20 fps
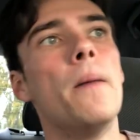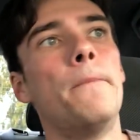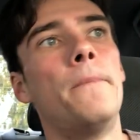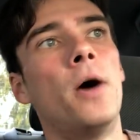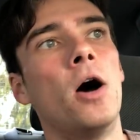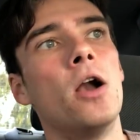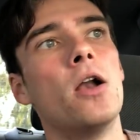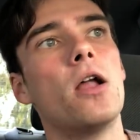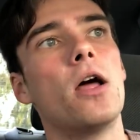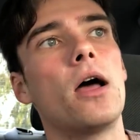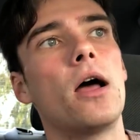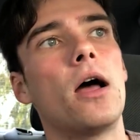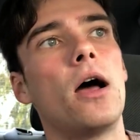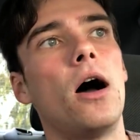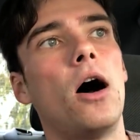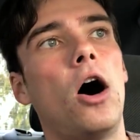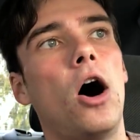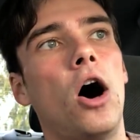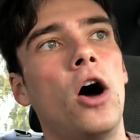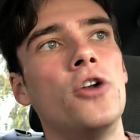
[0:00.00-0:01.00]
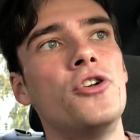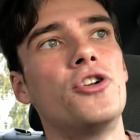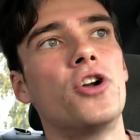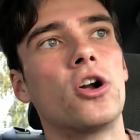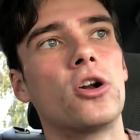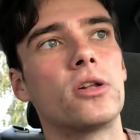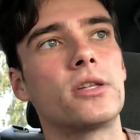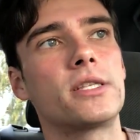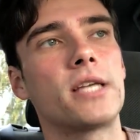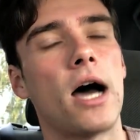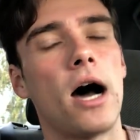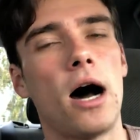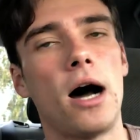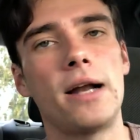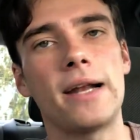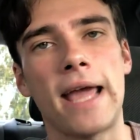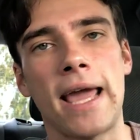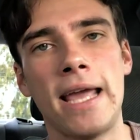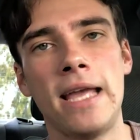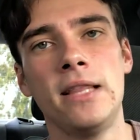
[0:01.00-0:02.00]
but under
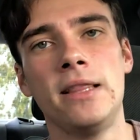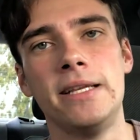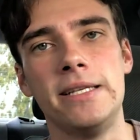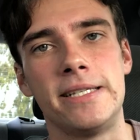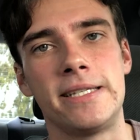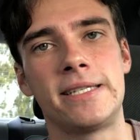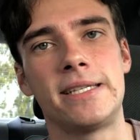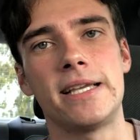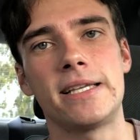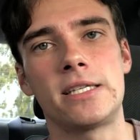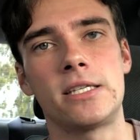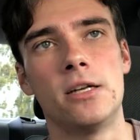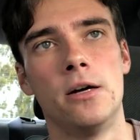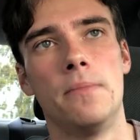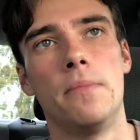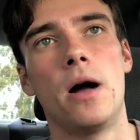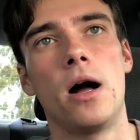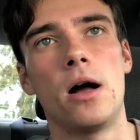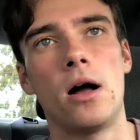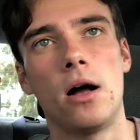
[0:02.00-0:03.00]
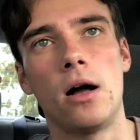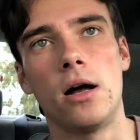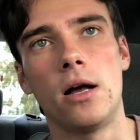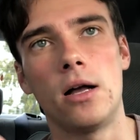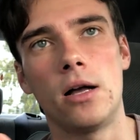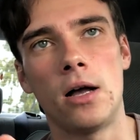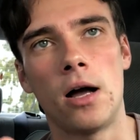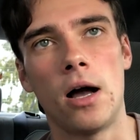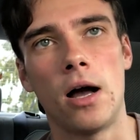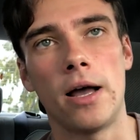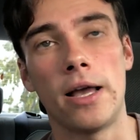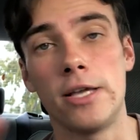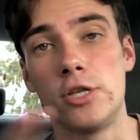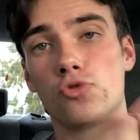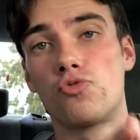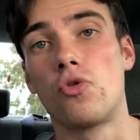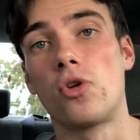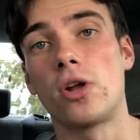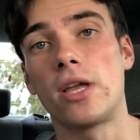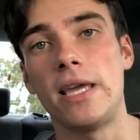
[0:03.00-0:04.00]
Todd Haley's system,
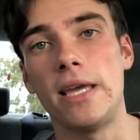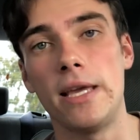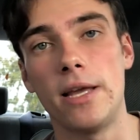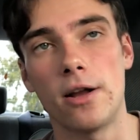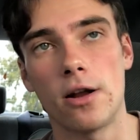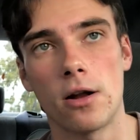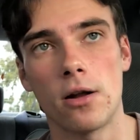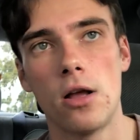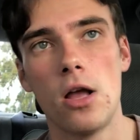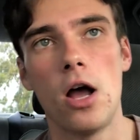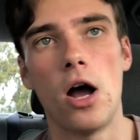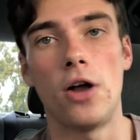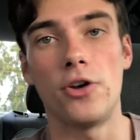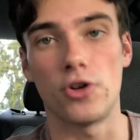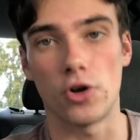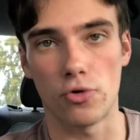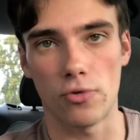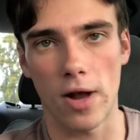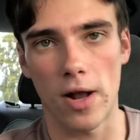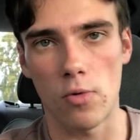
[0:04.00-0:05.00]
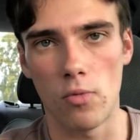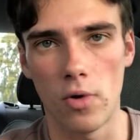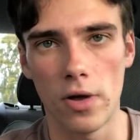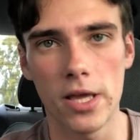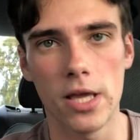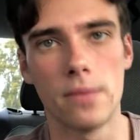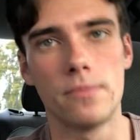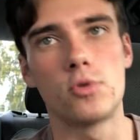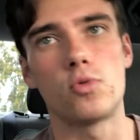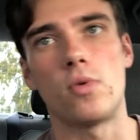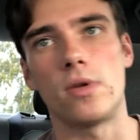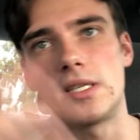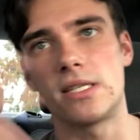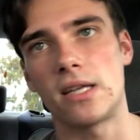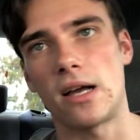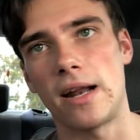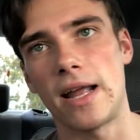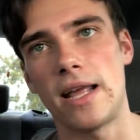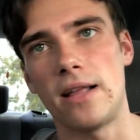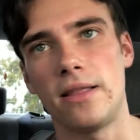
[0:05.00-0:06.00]
his rookie year under Greg Williams, once
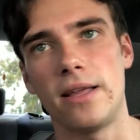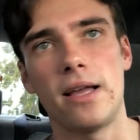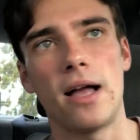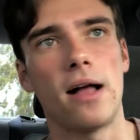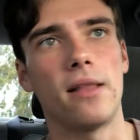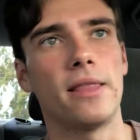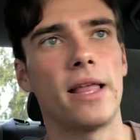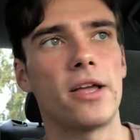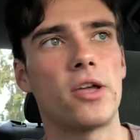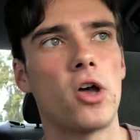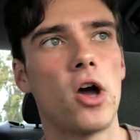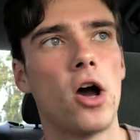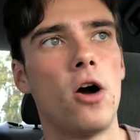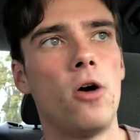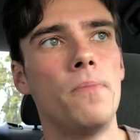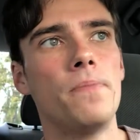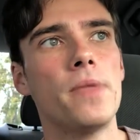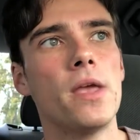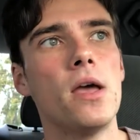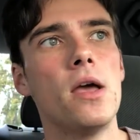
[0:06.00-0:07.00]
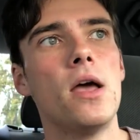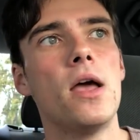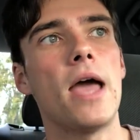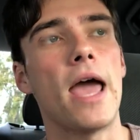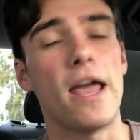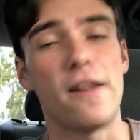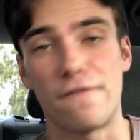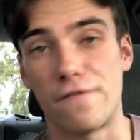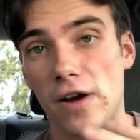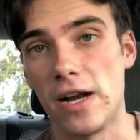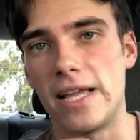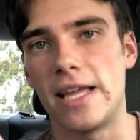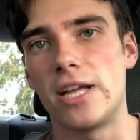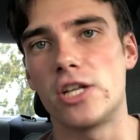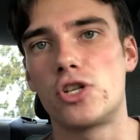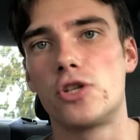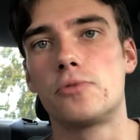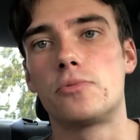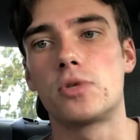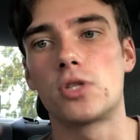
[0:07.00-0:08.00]
Todd Haley got let go and Freddie
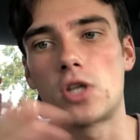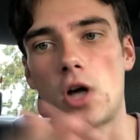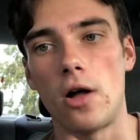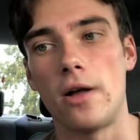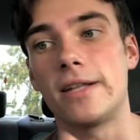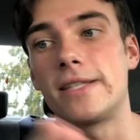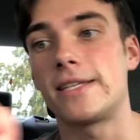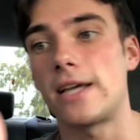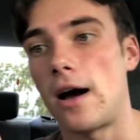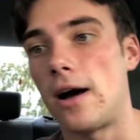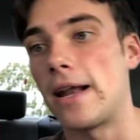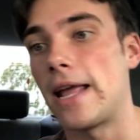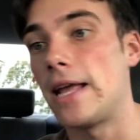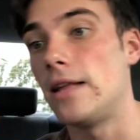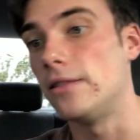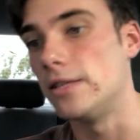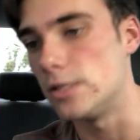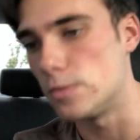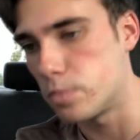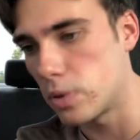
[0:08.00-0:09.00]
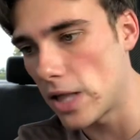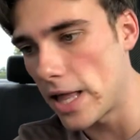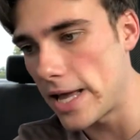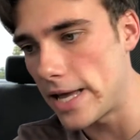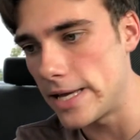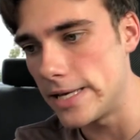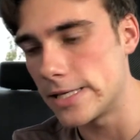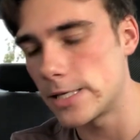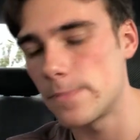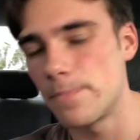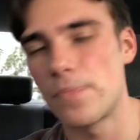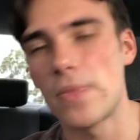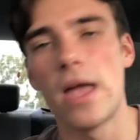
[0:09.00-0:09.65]
Kitchens was calling Todd Haley's plays,